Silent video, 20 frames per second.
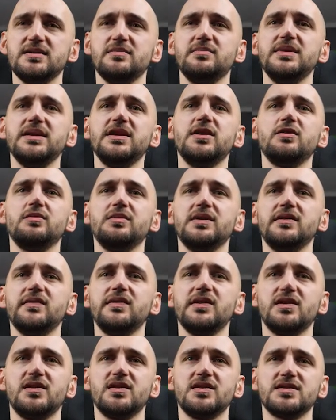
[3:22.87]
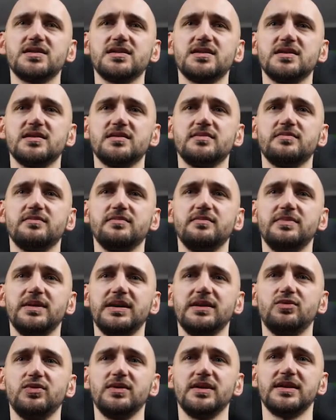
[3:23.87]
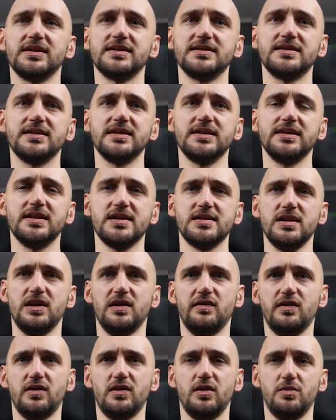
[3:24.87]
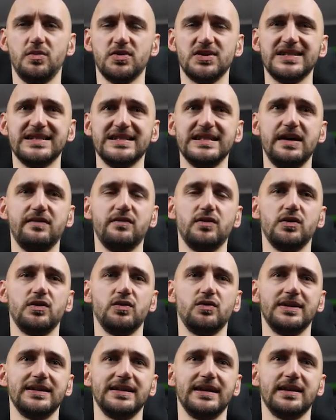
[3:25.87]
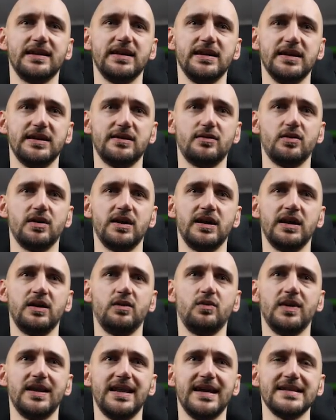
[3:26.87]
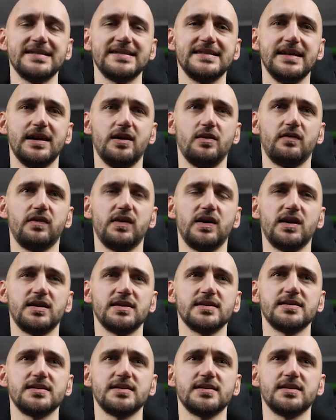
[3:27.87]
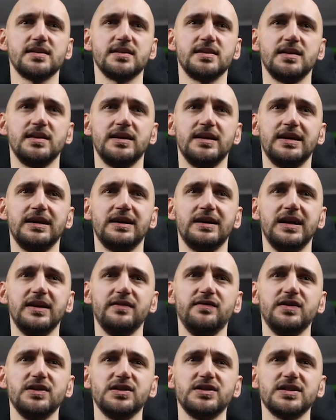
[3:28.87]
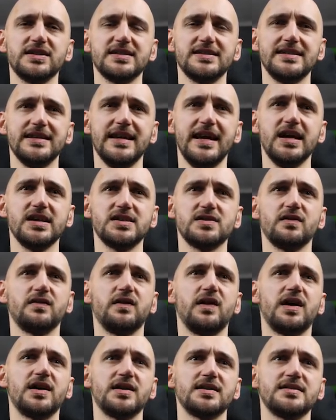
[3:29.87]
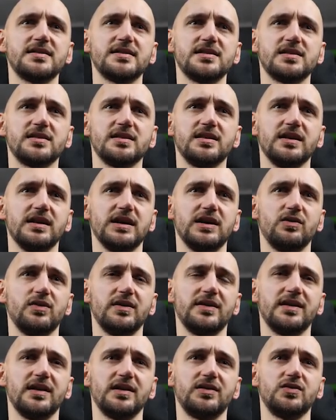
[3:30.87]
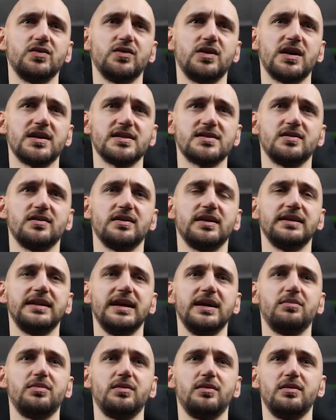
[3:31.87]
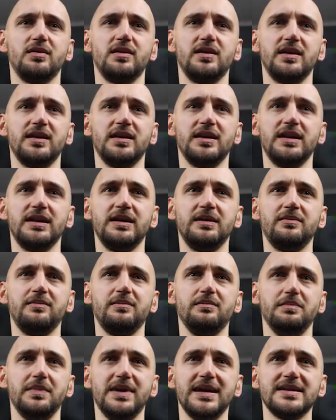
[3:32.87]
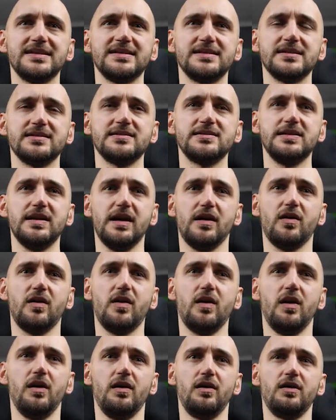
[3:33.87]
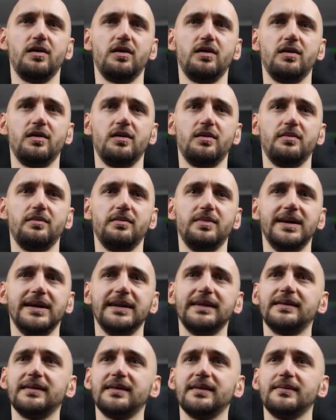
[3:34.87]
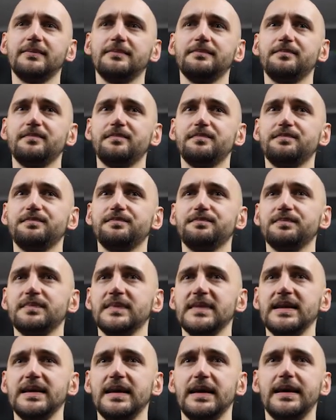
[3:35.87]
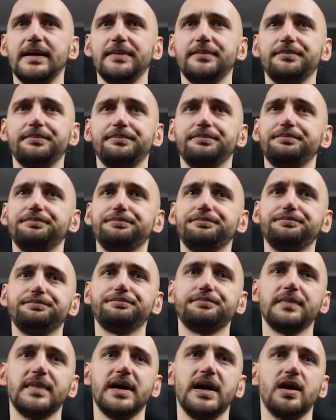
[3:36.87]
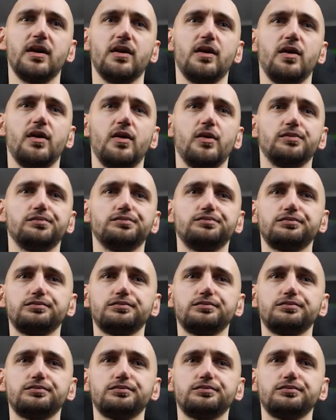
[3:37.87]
a medium EV loss, but we can see the solver almost never doing that here with ace 10 of hearts. I think just the ace of hearts with the 2 hearts on the table makes this the call, but yeah, I don't know.